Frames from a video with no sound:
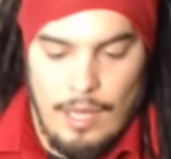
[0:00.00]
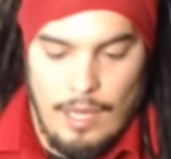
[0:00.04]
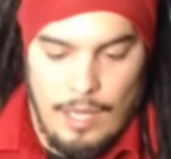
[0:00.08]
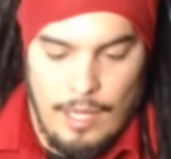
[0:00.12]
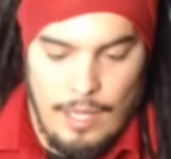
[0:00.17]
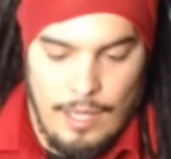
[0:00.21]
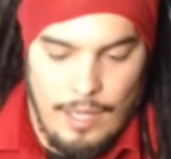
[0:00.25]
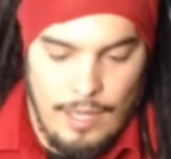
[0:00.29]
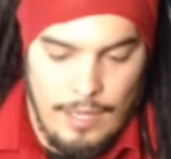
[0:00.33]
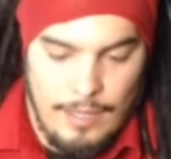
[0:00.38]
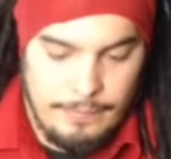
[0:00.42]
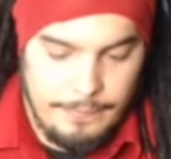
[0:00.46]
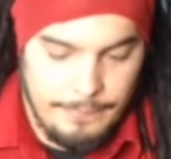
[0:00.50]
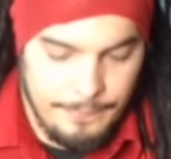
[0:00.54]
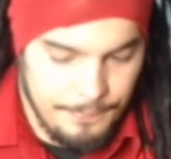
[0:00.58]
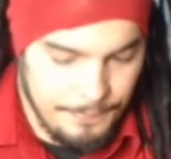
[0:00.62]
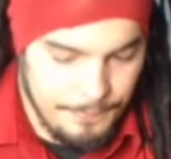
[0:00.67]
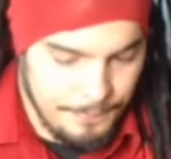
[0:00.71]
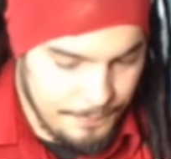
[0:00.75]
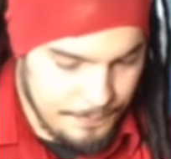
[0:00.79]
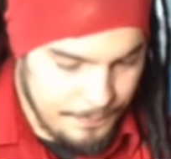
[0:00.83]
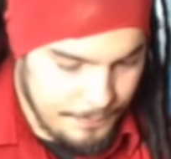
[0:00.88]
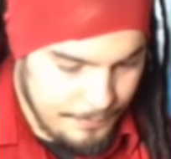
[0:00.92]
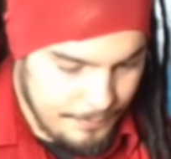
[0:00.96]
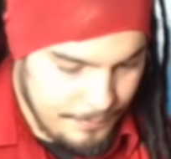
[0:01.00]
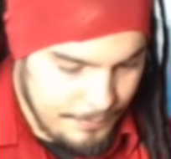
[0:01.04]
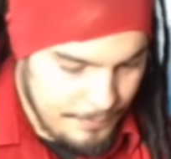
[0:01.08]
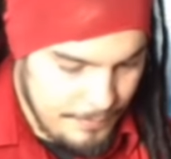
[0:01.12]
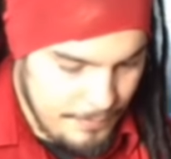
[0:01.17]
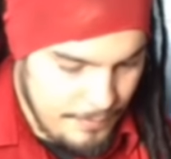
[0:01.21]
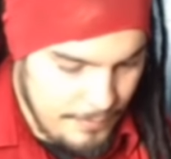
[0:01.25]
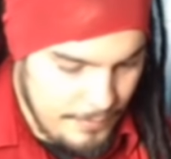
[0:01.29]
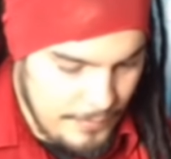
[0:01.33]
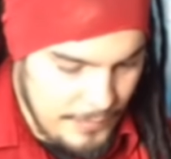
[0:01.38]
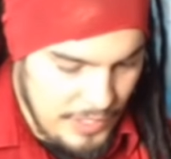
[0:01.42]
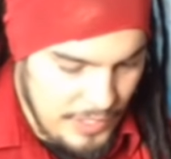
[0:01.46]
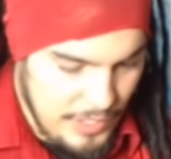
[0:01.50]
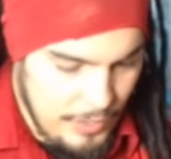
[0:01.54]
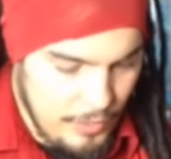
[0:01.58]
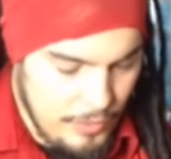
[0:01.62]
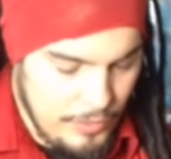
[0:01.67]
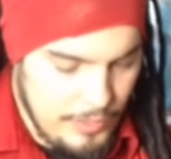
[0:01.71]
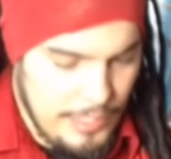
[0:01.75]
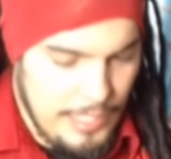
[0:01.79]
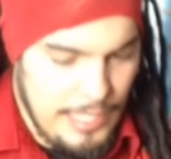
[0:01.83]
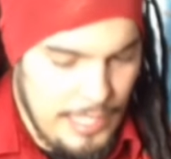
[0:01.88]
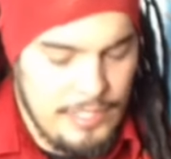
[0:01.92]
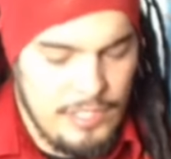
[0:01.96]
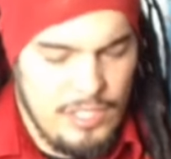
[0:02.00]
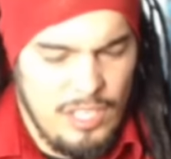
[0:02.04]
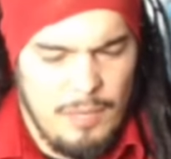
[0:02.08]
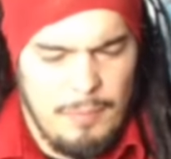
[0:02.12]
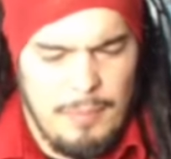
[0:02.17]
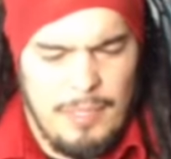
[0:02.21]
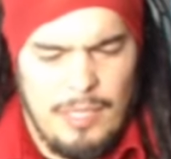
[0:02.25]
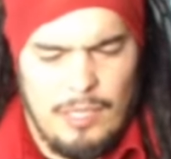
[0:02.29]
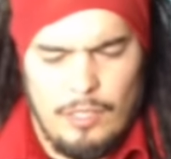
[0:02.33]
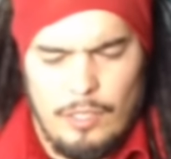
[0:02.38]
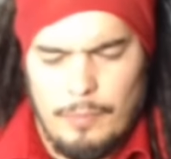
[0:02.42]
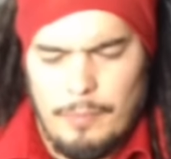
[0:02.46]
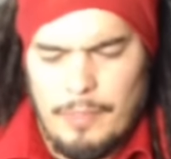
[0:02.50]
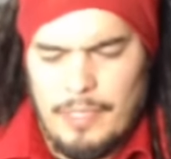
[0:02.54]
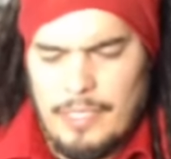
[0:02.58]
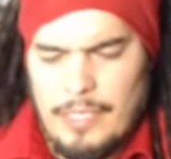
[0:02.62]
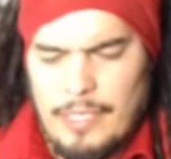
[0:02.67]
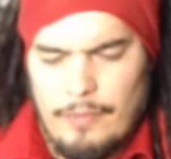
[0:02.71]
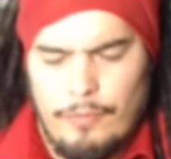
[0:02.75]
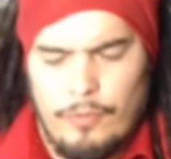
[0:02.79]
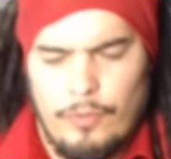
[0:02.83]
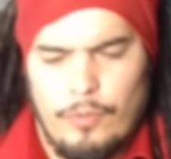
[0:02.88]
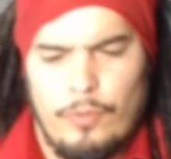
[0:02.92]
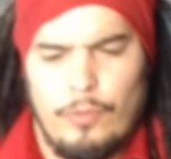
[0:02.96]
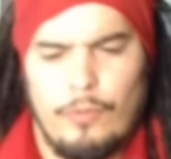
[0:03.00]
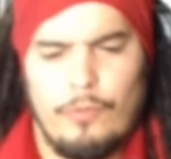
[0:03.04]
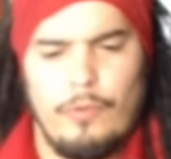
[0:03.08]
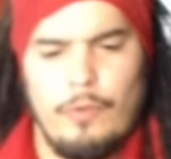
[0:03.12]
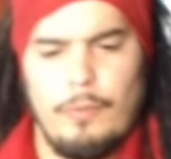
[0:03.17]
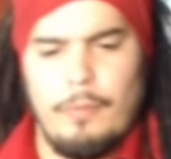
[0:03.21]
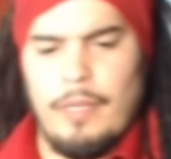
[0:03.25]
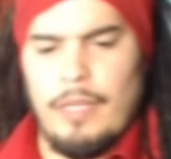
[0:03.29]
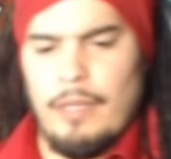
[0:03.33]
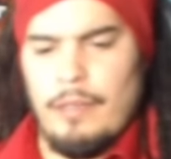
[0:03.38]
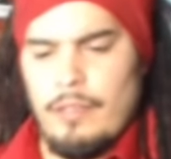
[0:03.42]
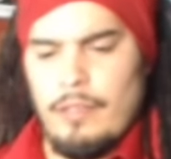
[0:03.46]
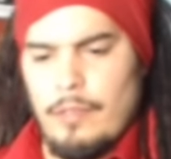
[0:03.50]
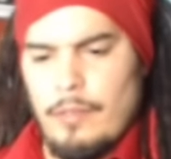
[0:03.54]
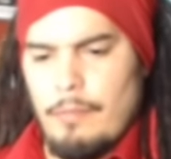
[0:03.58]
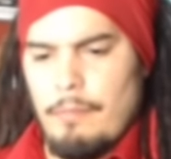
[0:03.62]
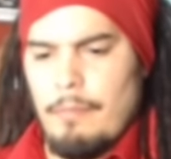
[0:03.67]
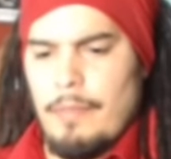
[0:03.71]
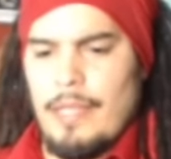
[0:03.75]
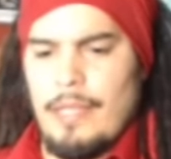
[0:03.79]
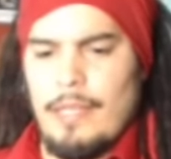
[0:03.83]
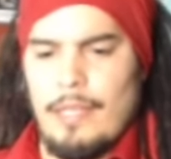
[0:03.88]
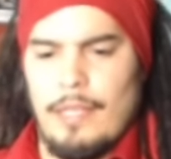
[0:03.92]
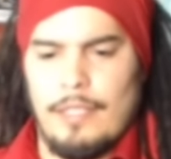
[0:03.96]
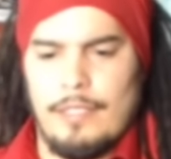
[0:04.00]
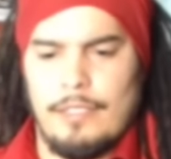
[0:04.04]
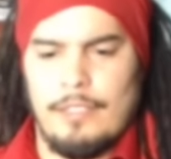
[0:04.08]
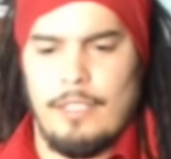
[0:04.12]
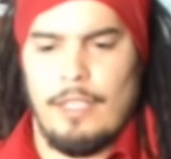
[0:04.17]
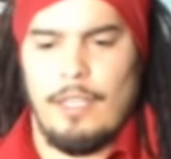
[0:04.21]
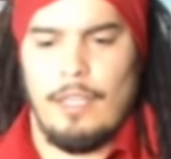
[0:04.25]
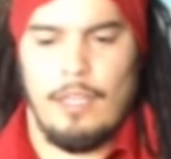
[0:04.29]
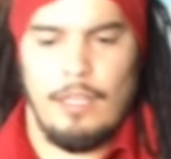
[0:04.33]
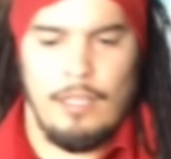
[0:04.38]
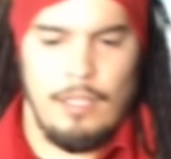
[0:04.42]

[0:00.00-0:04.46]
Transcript: Um, you know, today's going to be a little bit difficult for me because uh,